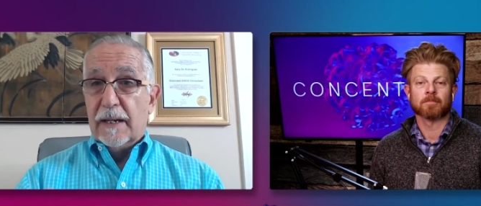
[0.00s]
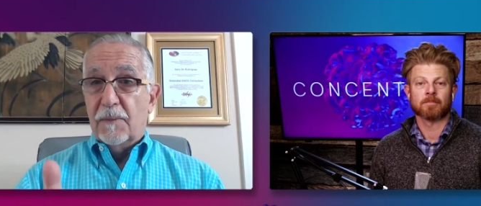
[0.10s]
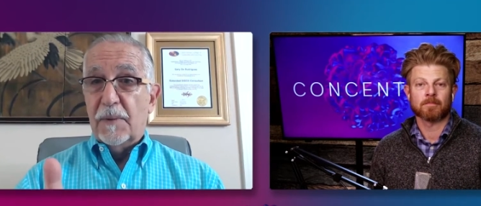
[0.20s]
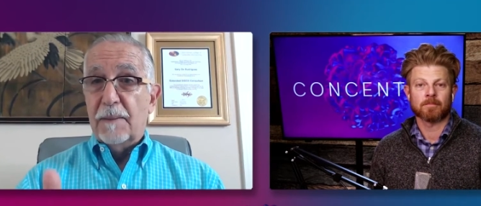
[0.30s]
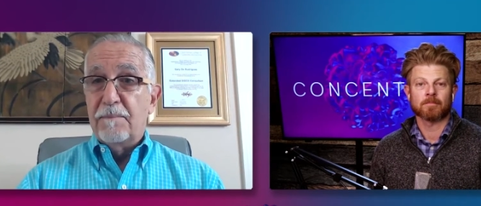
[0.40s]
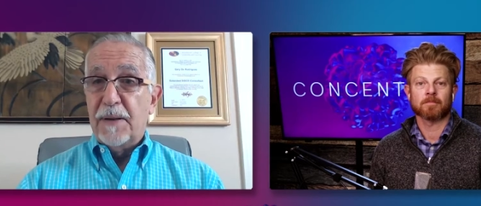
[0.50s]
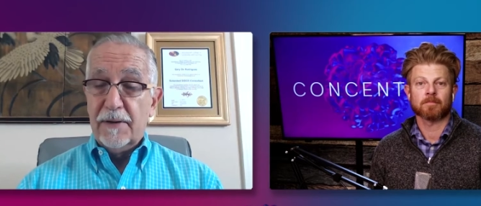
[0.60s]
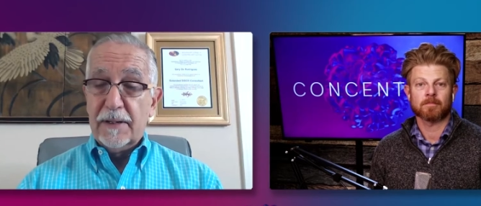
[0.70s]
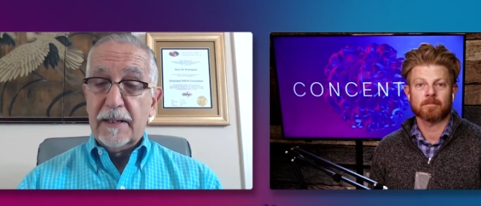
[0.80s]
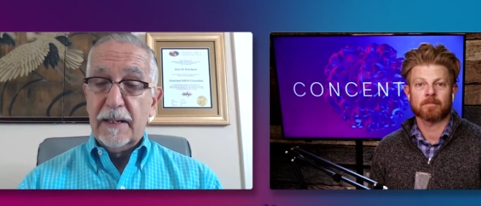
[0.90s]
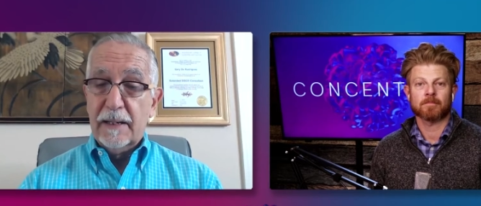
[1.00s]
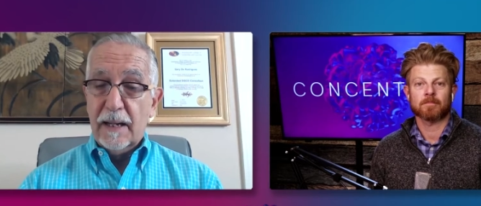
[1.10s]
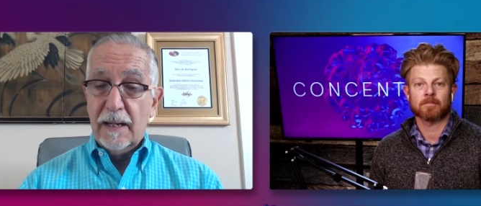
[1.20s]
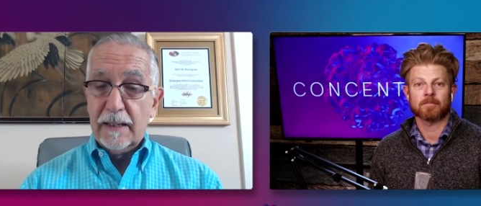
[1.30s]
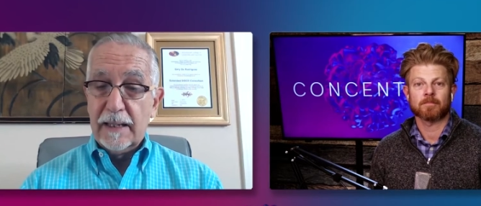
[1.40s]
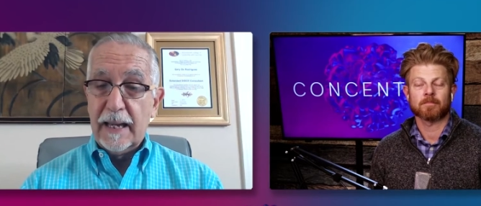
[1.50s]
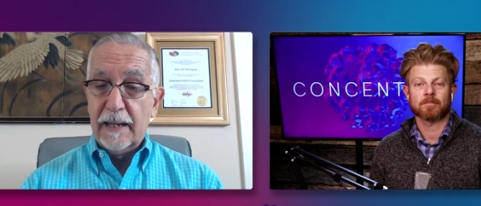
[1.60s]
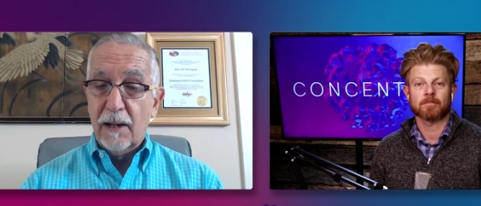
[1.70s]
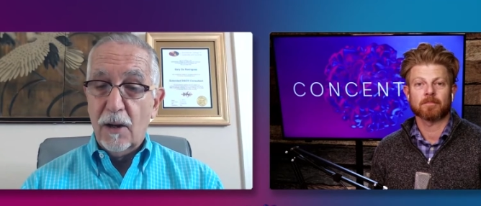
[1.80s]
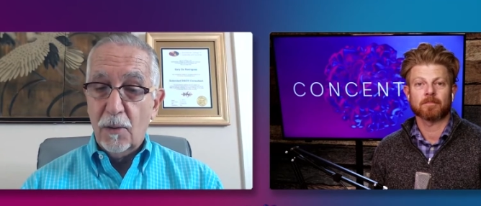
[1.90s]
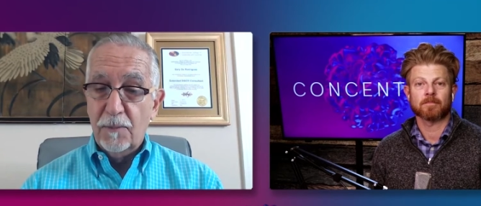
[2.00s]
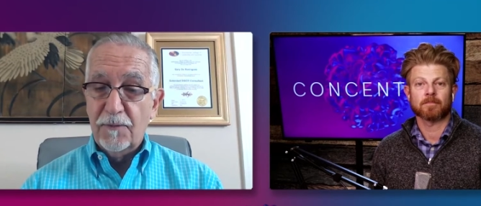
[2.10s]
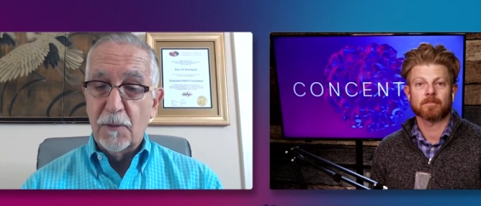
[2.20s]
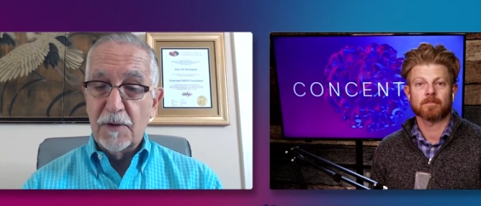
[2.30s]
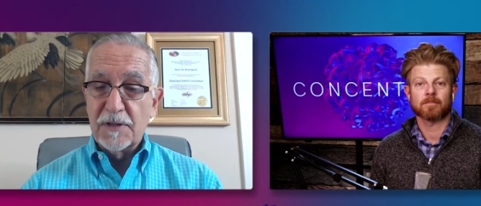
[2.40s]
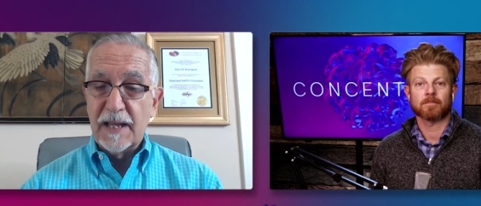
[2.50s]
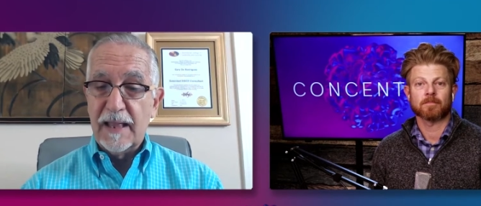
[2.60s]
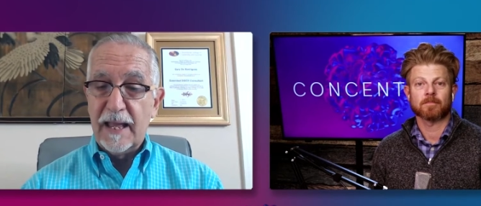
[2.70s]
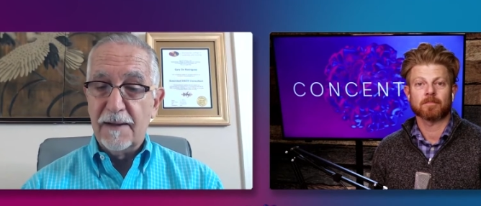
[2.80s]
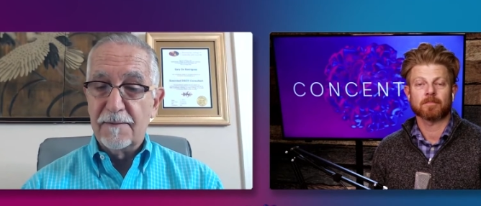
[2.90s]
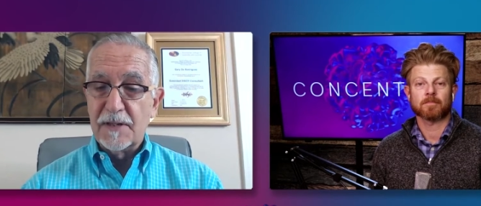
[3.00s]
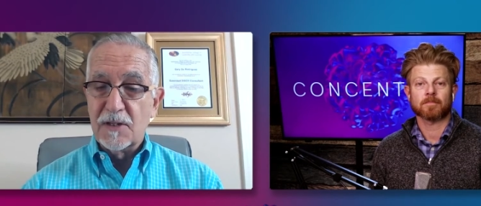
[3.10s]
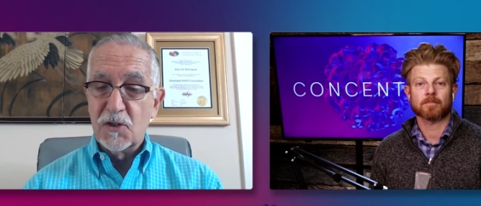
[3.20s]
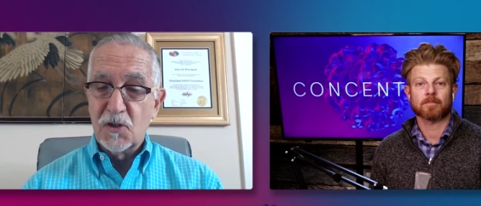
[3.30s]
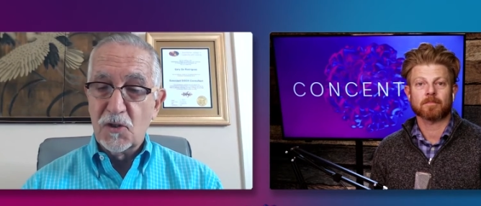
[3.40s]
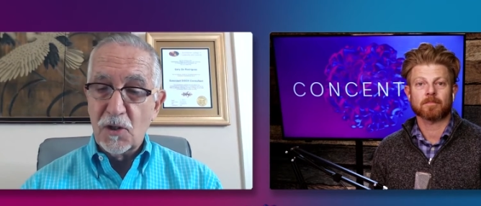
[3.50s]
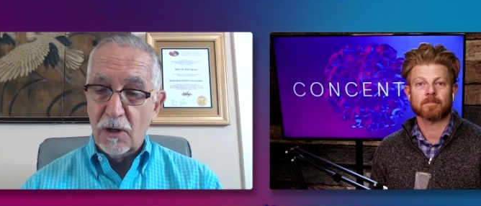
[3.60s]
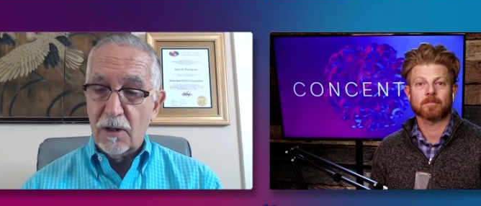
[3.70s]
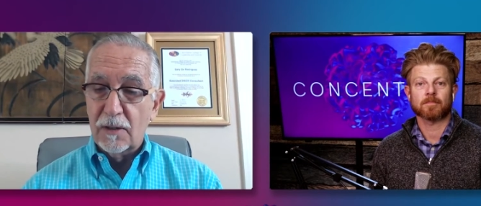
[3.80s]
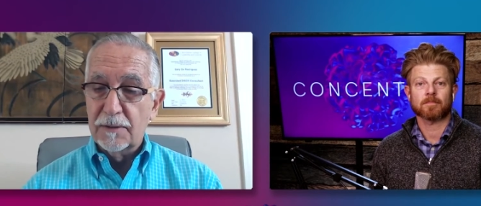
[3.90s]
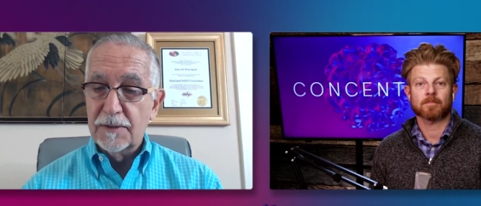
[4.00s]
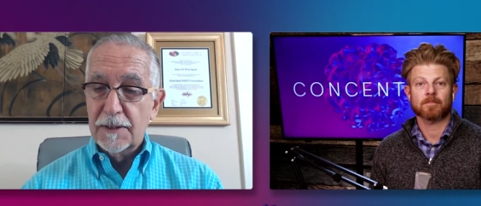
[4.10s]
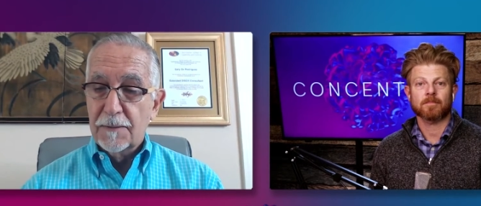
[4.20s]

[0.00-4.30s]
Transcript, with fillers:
Speaker 1: And what a parent can hope for is that they have installed